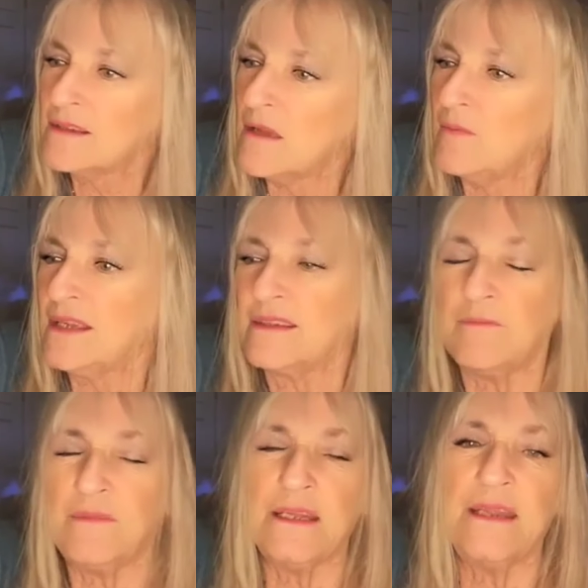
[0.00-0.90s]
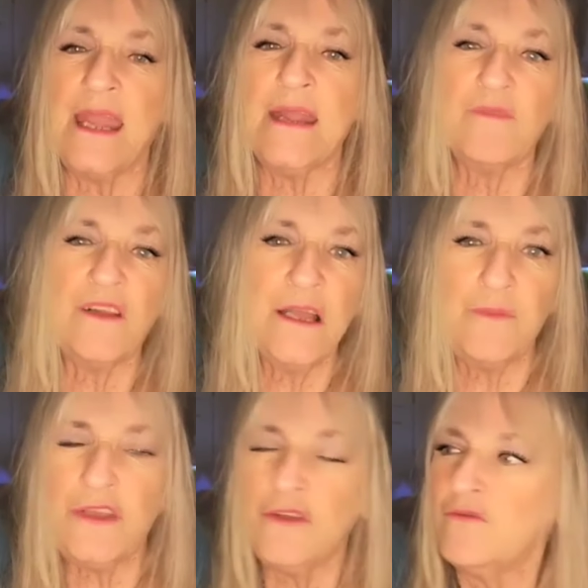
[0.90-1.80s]
Somebody sent me a damn
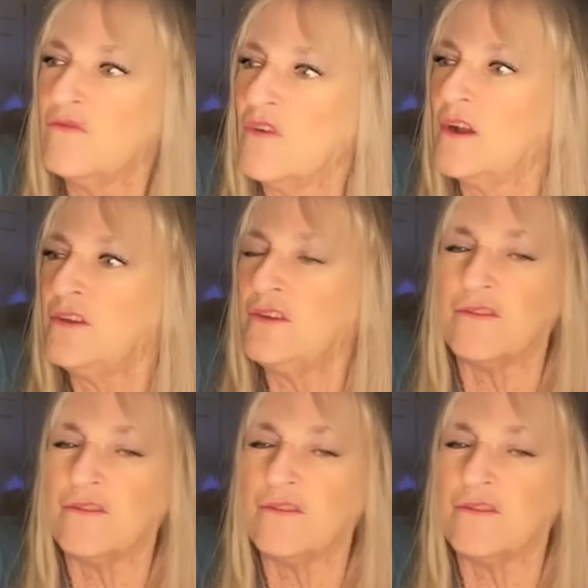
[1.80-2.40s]
clip of you running